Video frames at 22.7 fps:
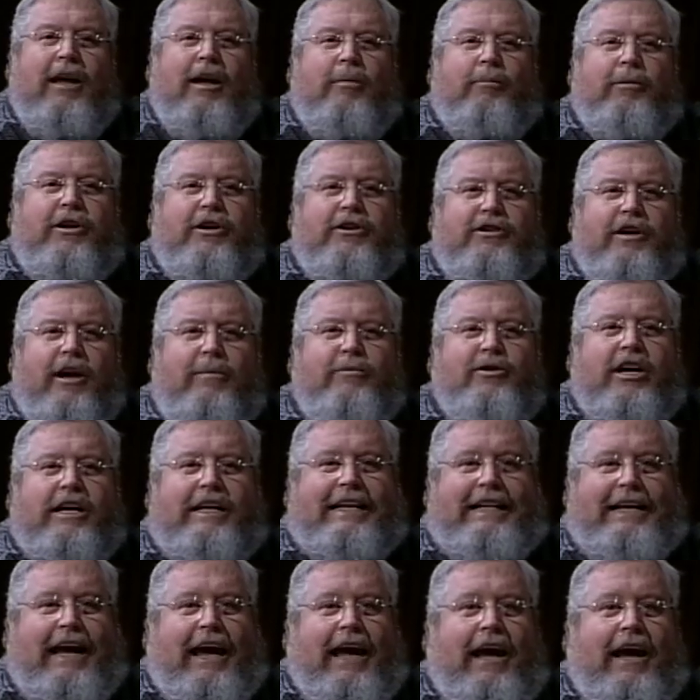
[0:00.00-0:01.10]
But the subject
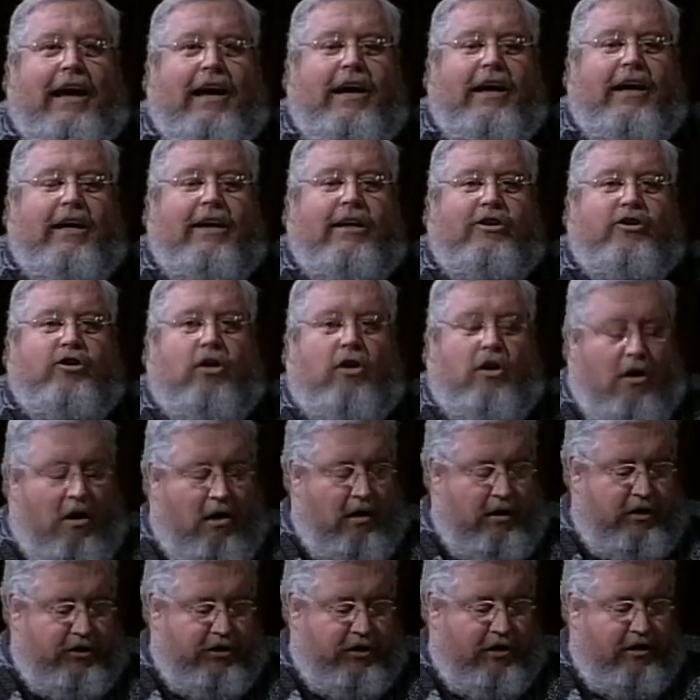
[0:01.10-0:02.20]
today is
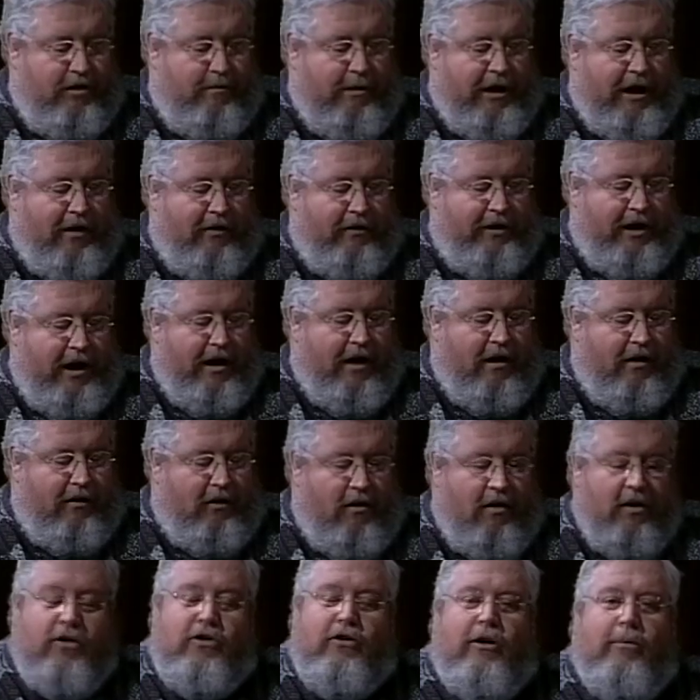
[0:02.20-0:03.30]
long-term health care,
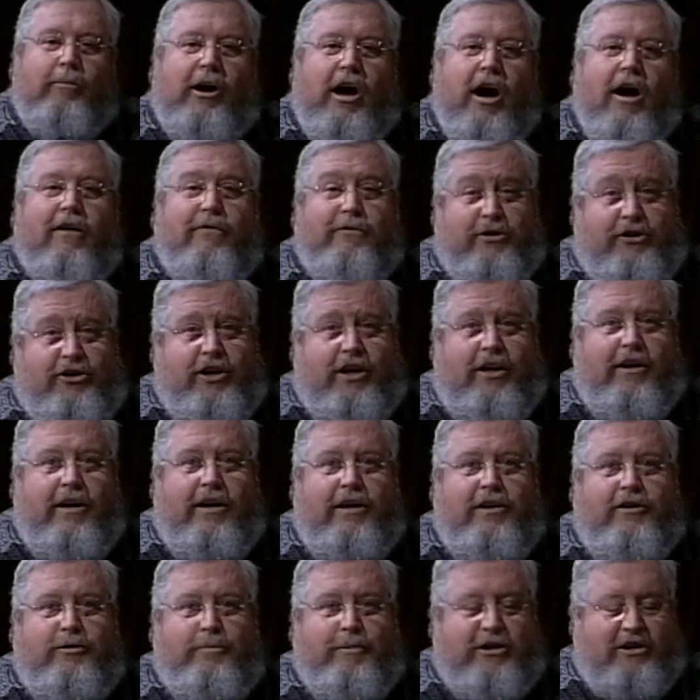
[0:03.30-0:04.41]
long-term care
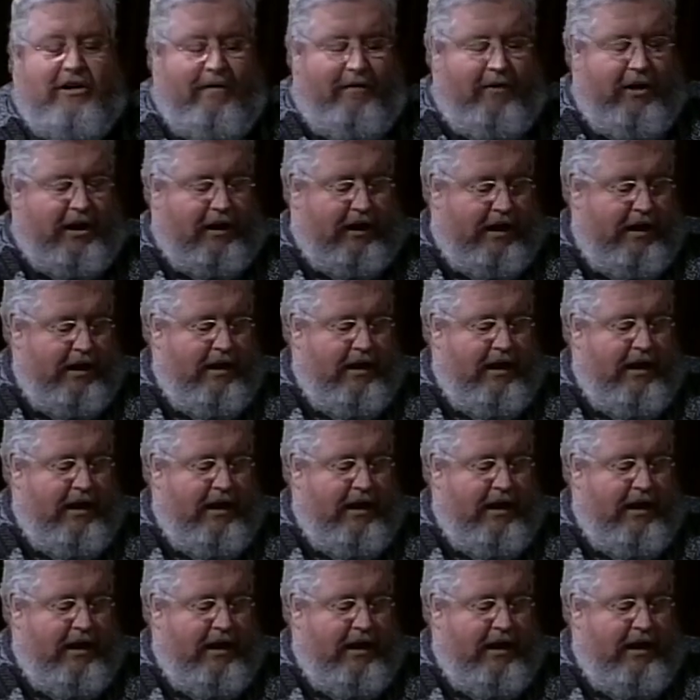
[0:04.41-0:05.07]
facilities specifically,